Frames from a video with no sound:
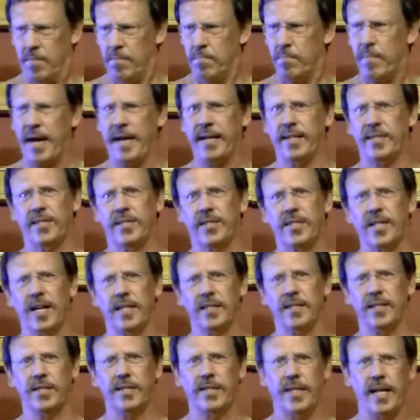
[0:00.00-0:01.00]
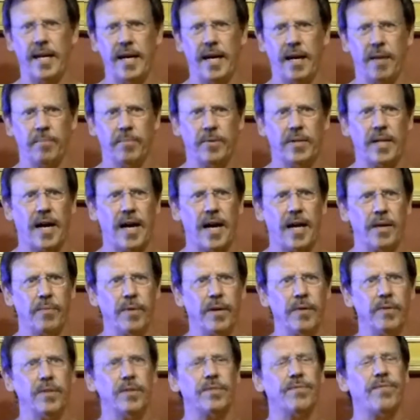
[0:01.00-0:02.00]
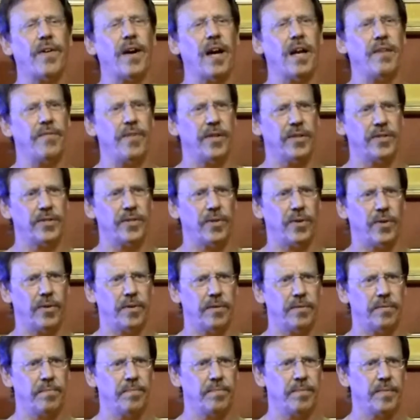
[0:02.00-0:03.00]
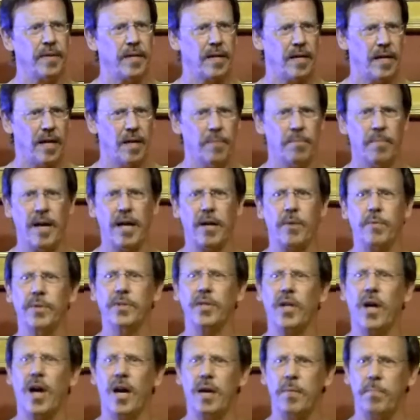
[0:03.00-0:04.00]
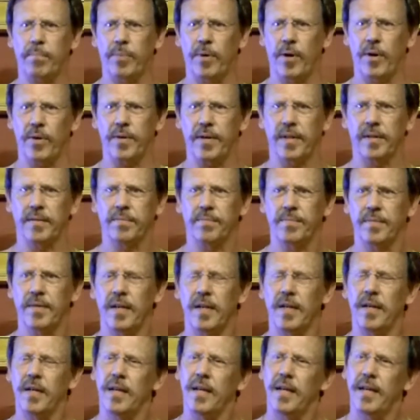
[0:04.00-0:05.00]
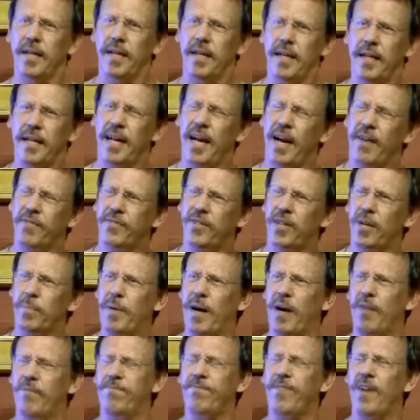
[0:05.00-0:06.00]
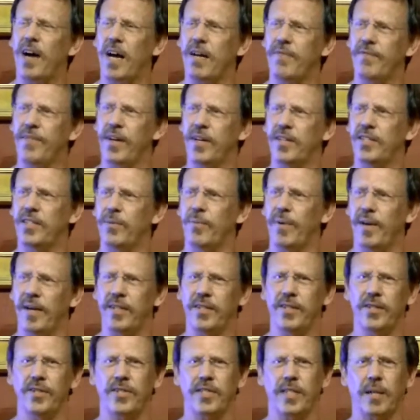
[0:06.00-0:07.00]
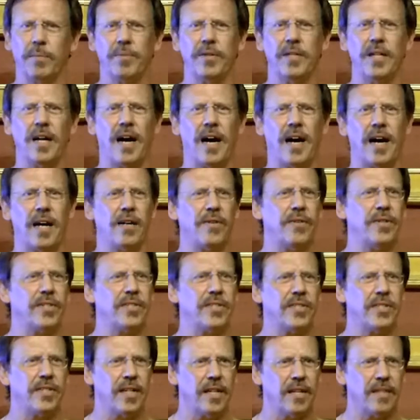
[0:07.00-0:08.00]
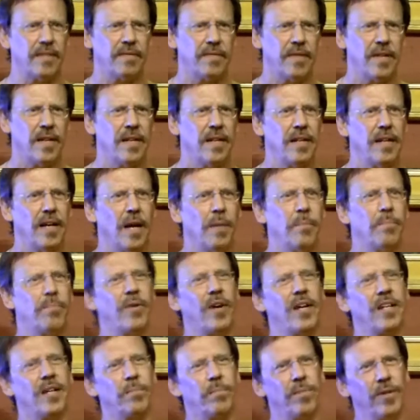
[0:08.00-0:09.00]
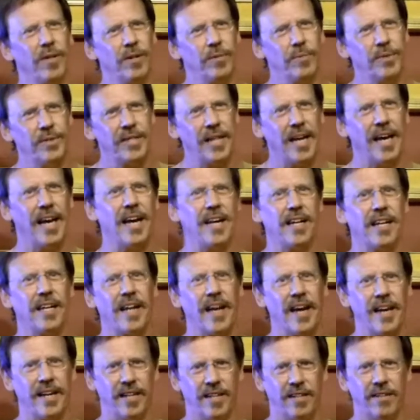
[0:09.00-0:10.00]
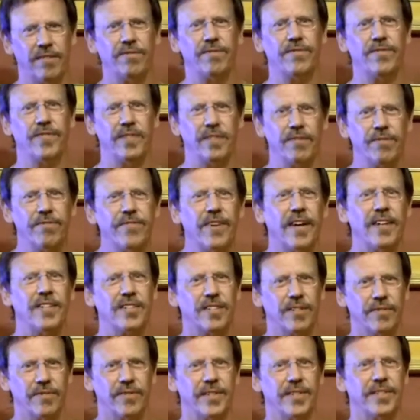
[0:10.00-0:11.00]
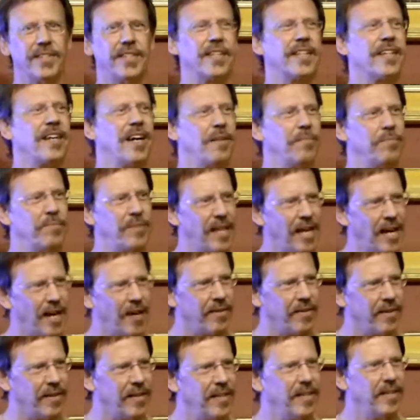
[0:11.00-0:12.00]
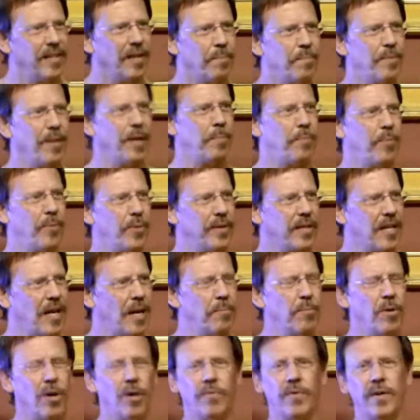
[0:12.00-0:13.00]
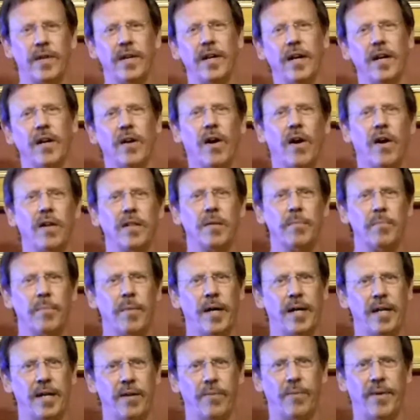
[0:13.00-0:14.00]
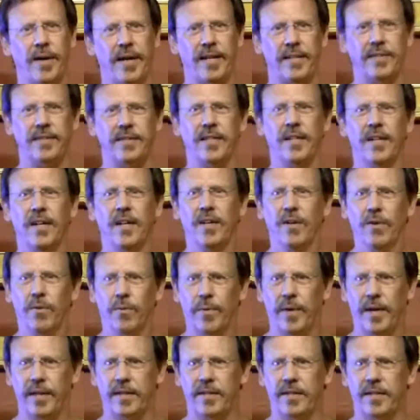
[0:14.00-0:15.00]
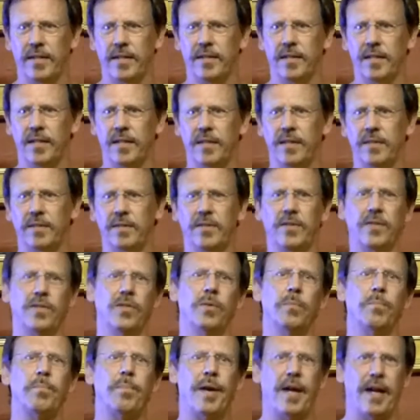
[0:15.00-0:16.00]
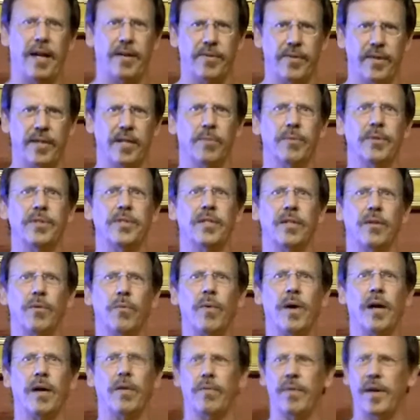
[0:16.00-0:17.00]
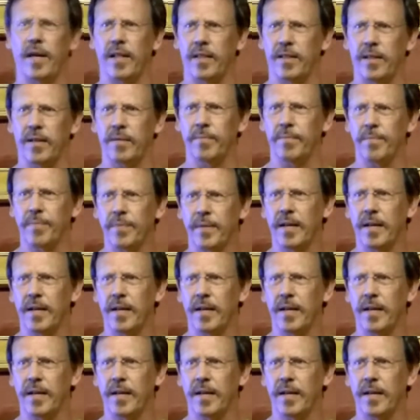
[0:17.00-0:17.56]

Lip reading: Mike's son Sam died when he was 5 years old, and Mike was heartbroken. And after about 5 years, he wanted to do something to honor his son, and Brother Blue was a headliner for the festival to come down. And people would come over, and all the money raised went to the soup pantry that was in Rentham.